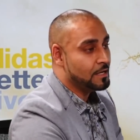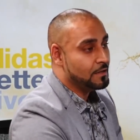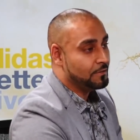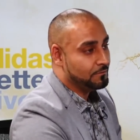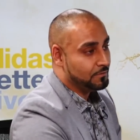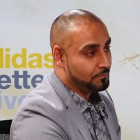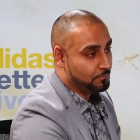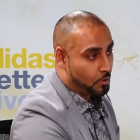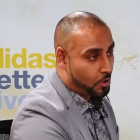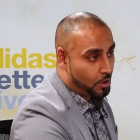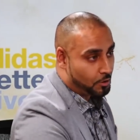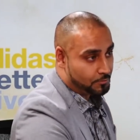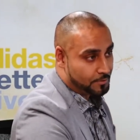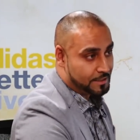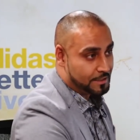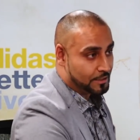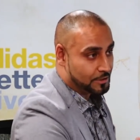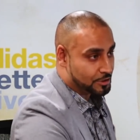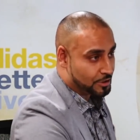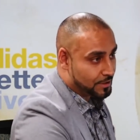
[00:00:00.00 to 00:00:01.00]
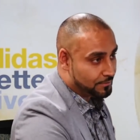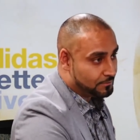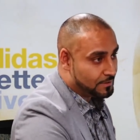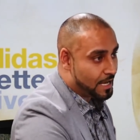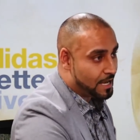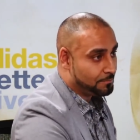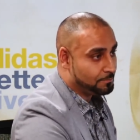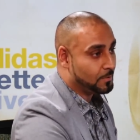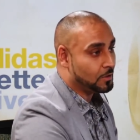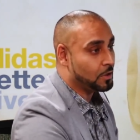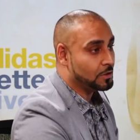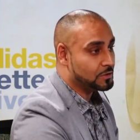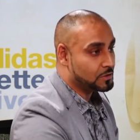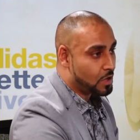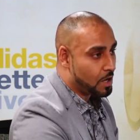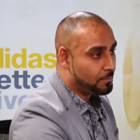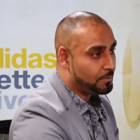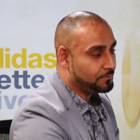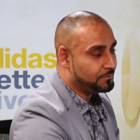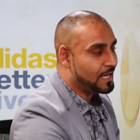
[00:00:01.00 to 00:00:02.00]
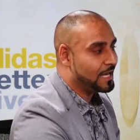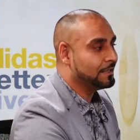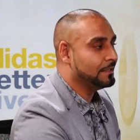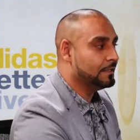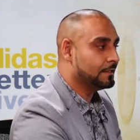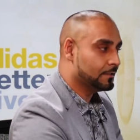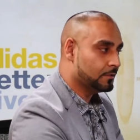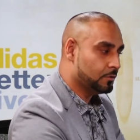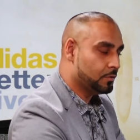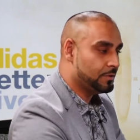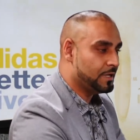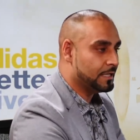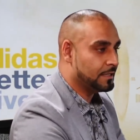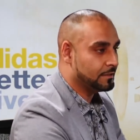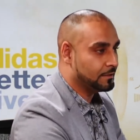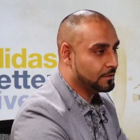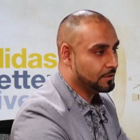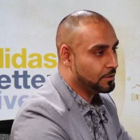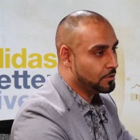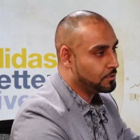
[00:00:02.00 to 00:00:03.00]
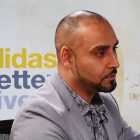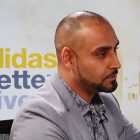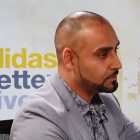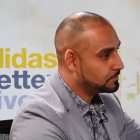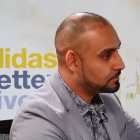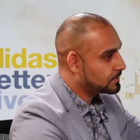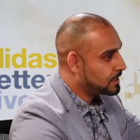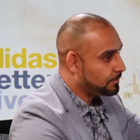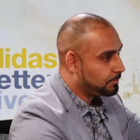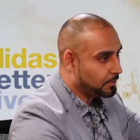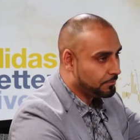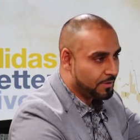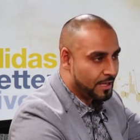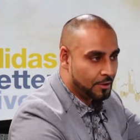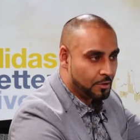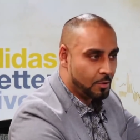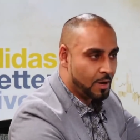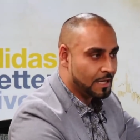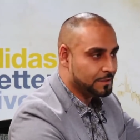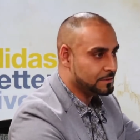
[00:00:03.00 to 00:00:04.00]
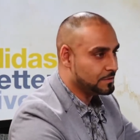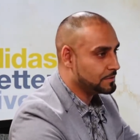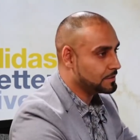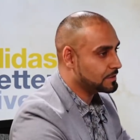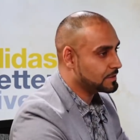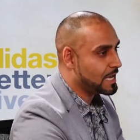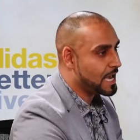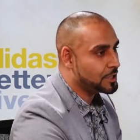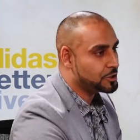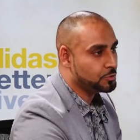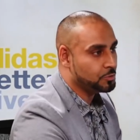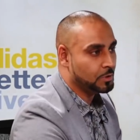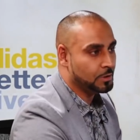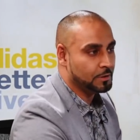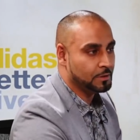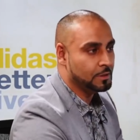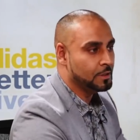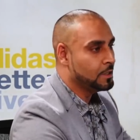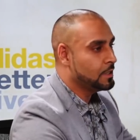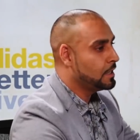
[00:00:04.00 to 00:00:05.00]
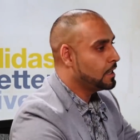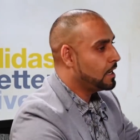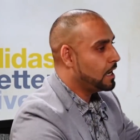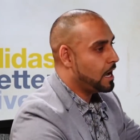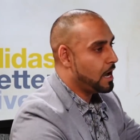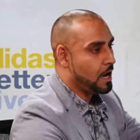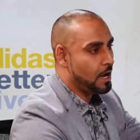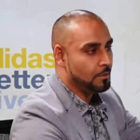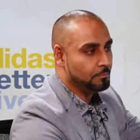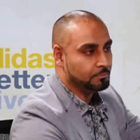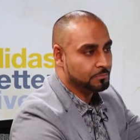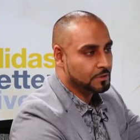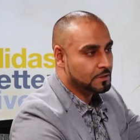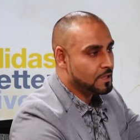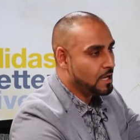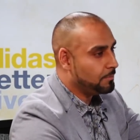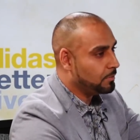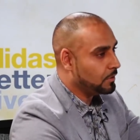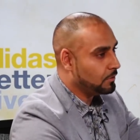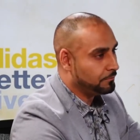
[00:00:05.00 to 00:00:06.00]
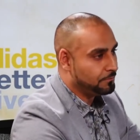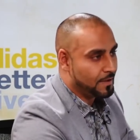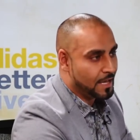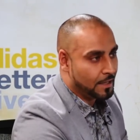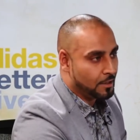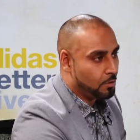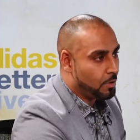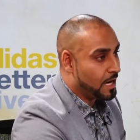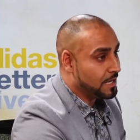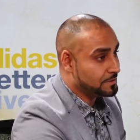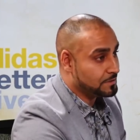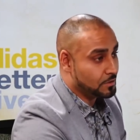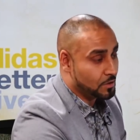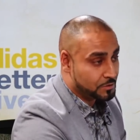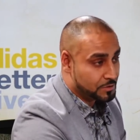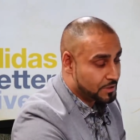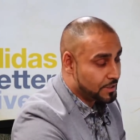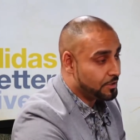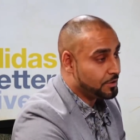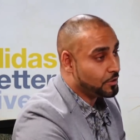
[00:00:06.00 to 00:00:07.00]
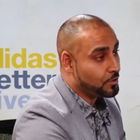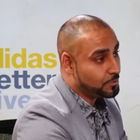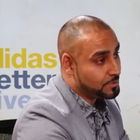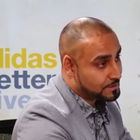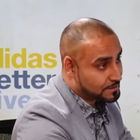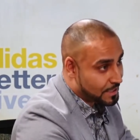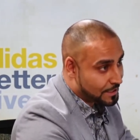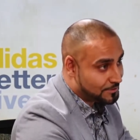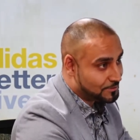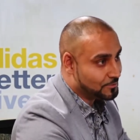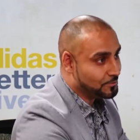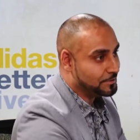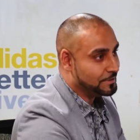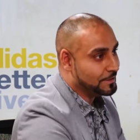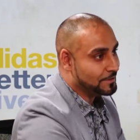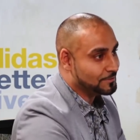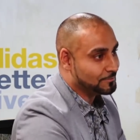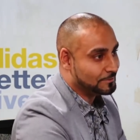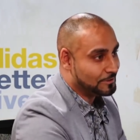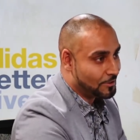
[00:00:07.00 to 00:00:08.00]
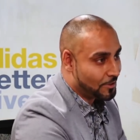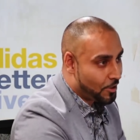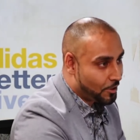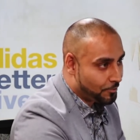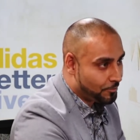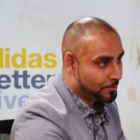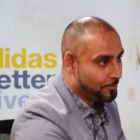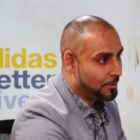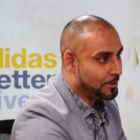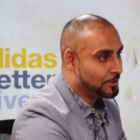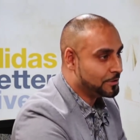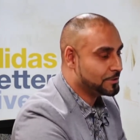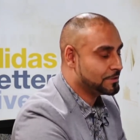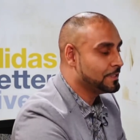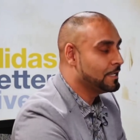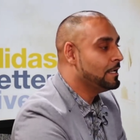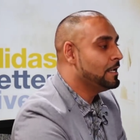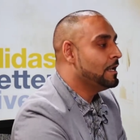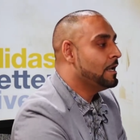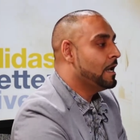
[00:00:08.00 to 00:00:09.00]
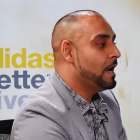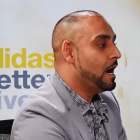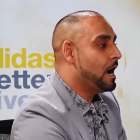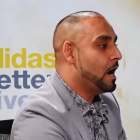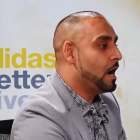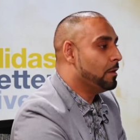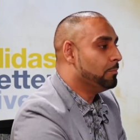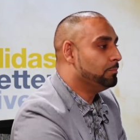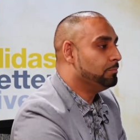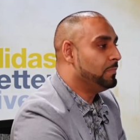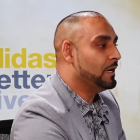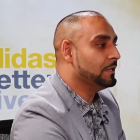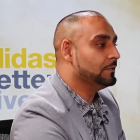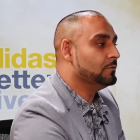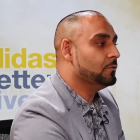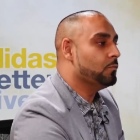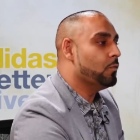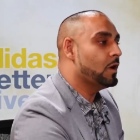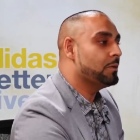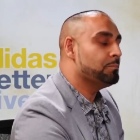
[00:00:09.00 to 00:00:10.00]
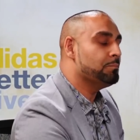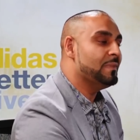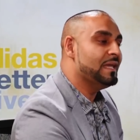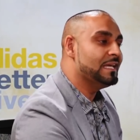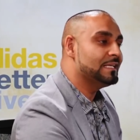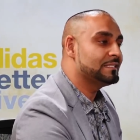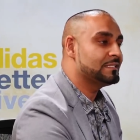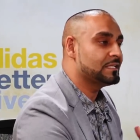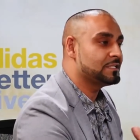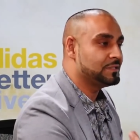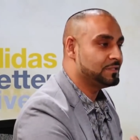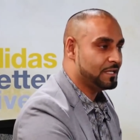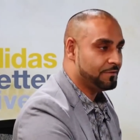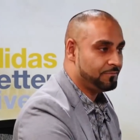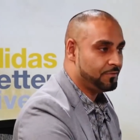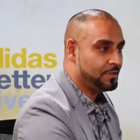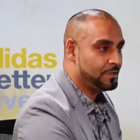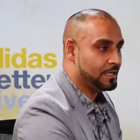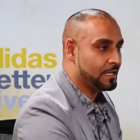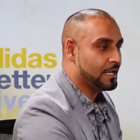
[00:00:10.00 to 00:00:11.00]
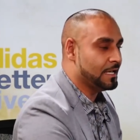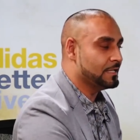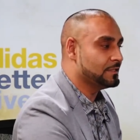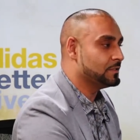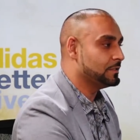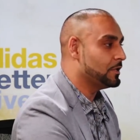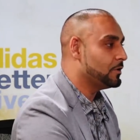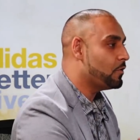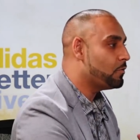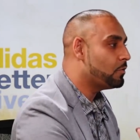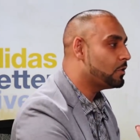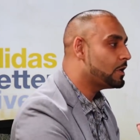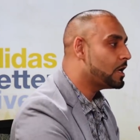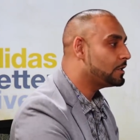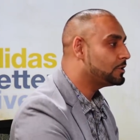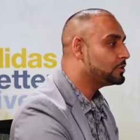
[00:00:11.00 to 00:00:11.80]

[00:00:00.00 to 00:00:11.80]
We've already achieved that, but on top of that, including you know a couple of LOIs in Saskatchewan, a um, couple of LOIs in Ontario. We signed two deals with the lottery winners. Mm. Um, but what makes us different is you know we're not